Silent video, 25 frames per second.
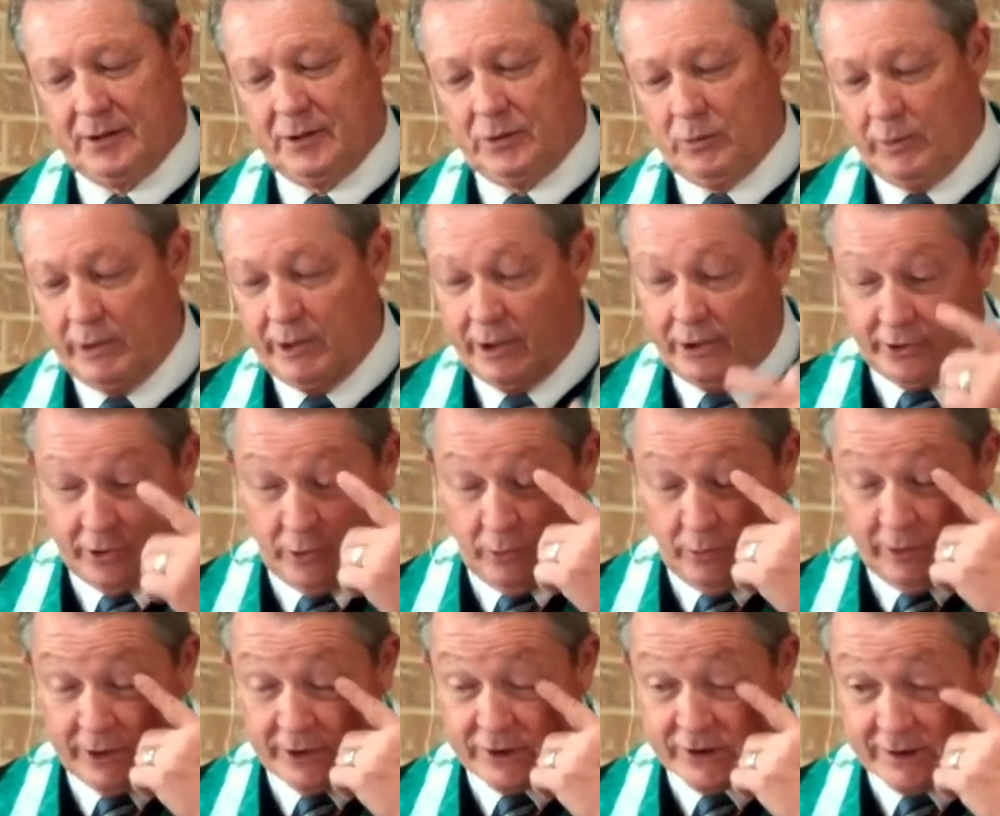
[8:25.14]
We all
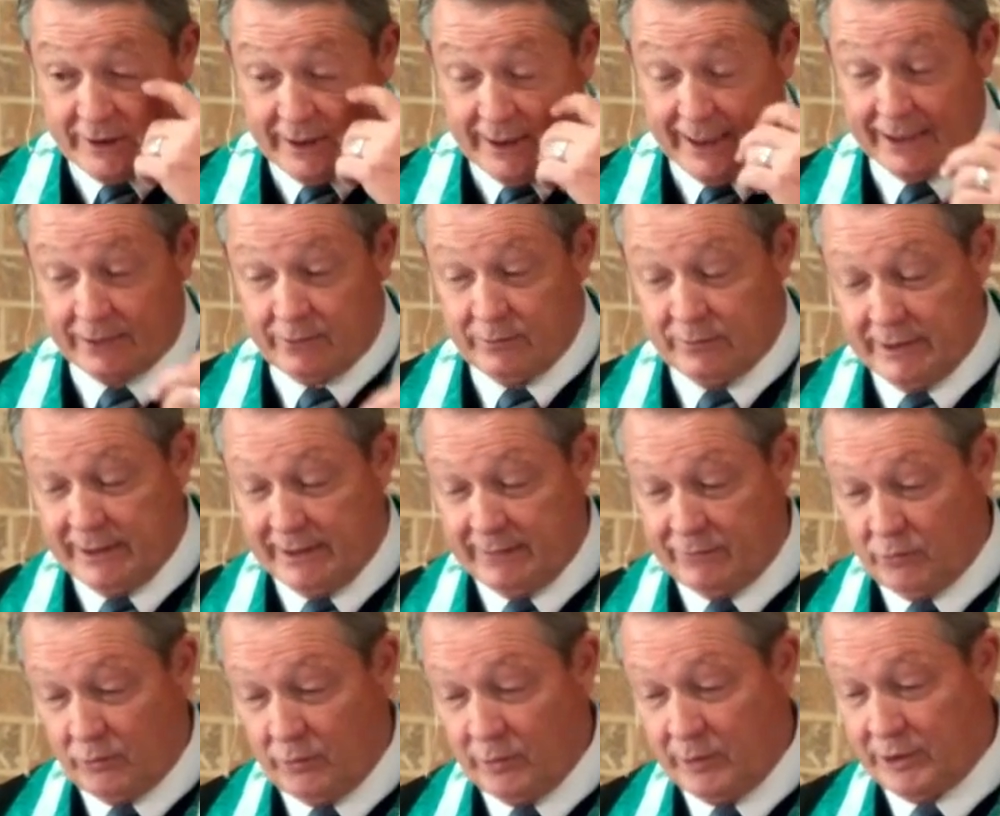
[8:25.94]
know what it's like
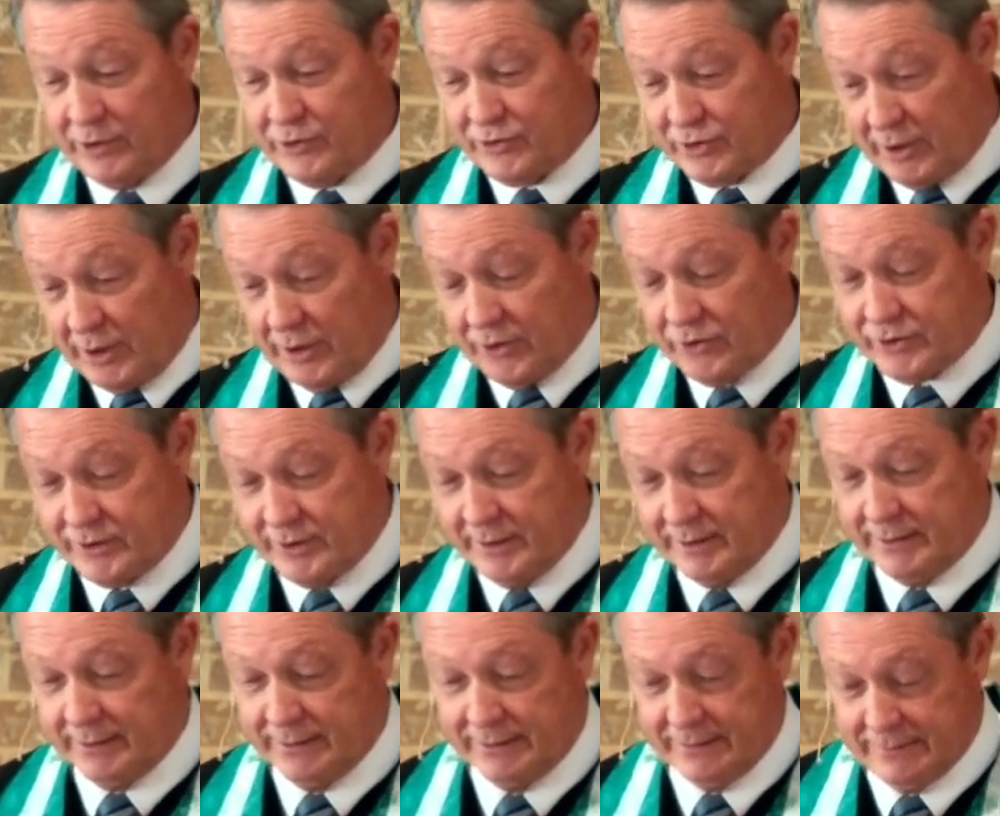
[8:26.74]
whenever we're
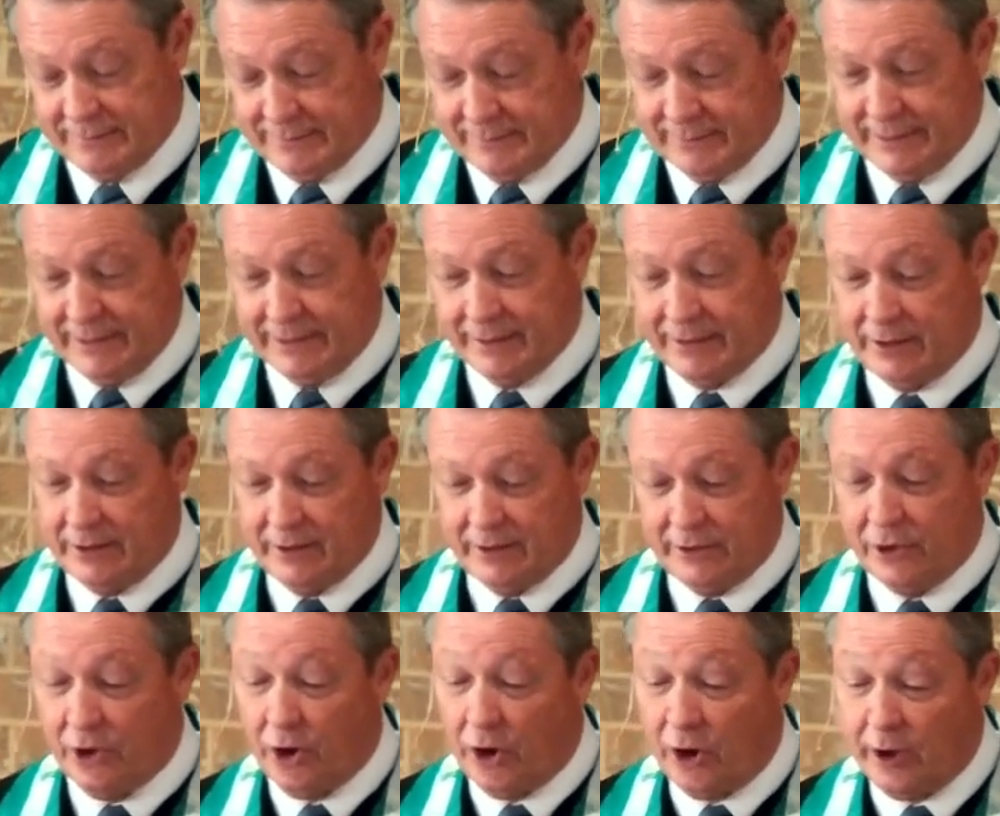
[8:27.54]
exhausted and
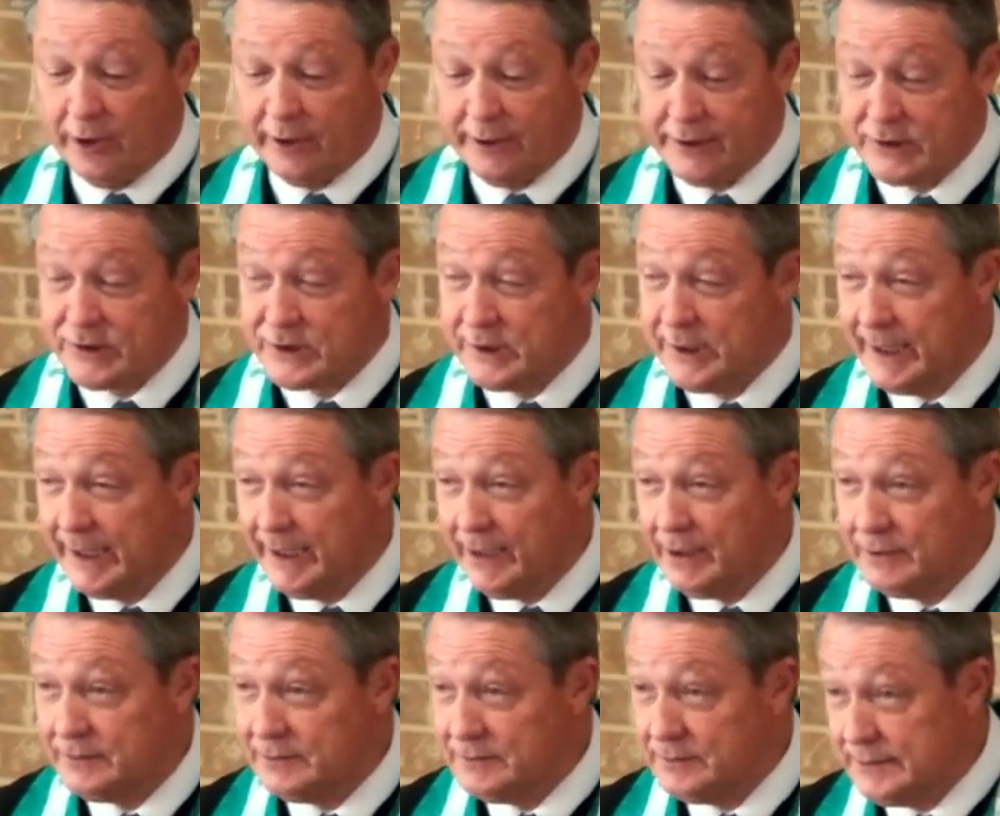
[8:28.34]
our guard is
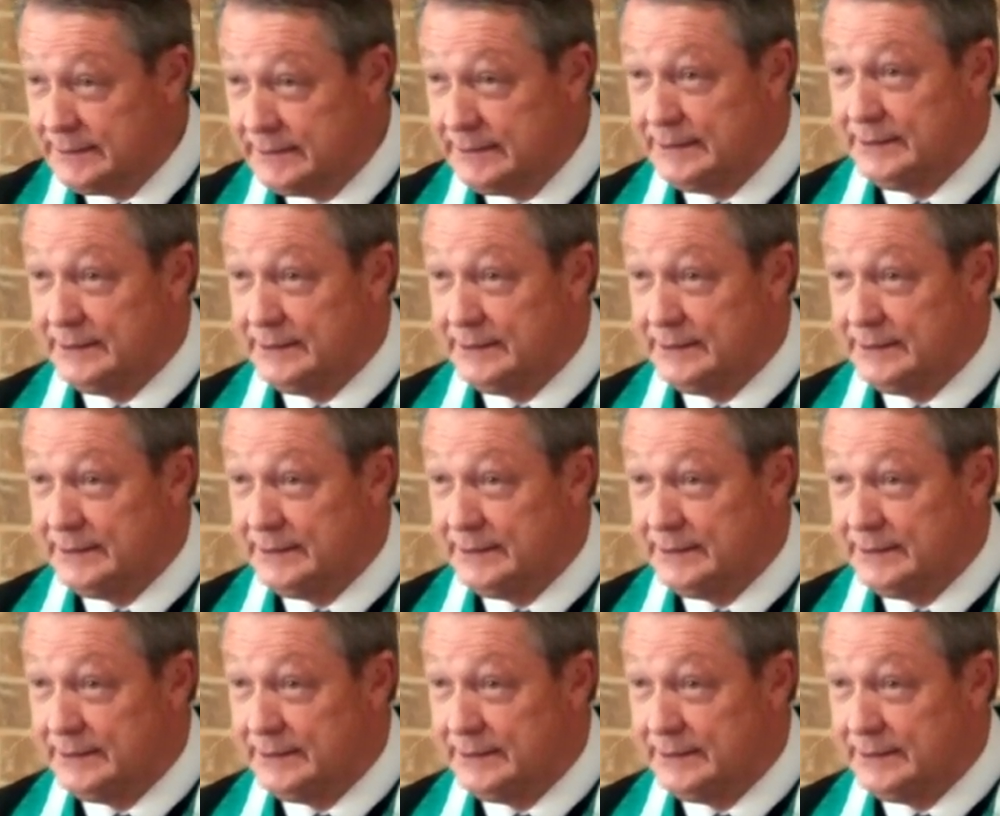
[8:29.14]
down.